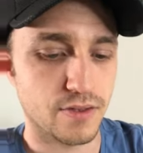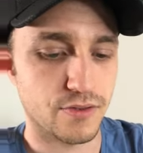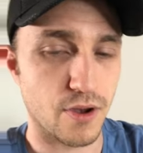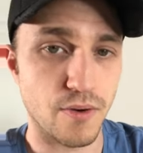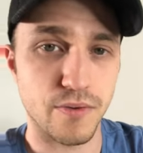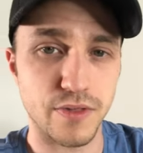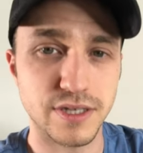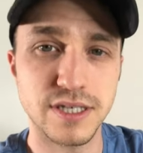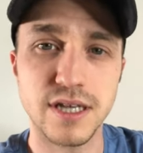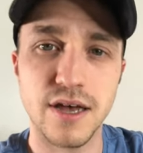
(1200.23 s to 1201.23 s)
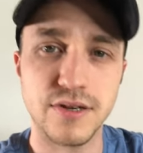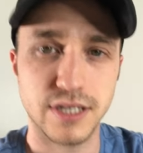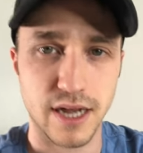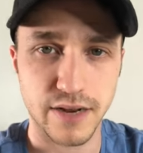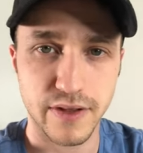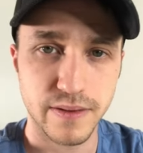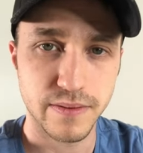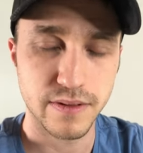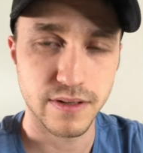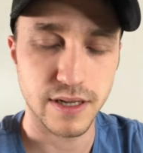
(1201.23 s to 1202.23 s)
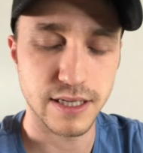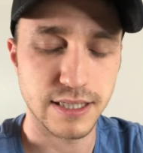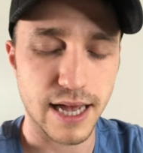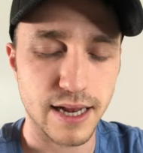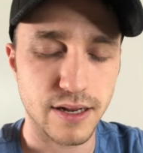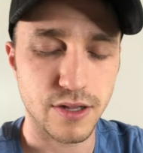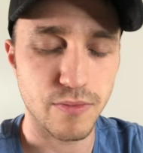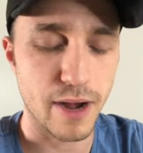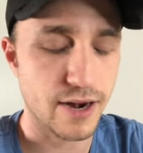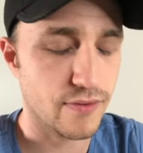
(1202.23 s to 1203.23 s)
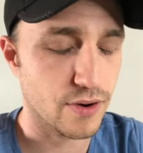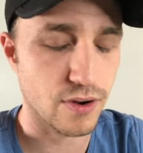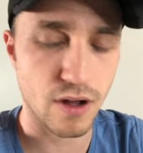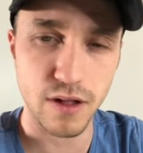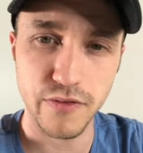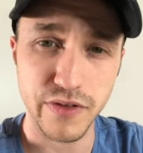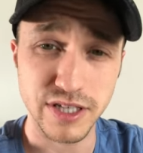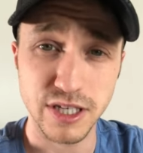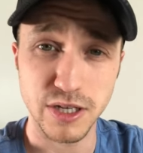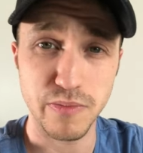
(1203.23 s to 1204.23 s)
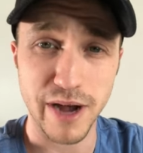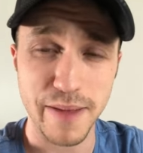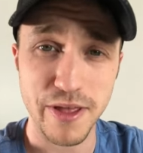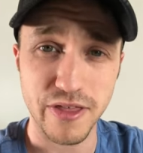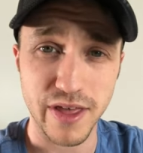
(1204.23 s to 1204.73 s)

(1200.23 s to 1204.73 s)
So, this is the other side of it is that you might have heard all of this and you might be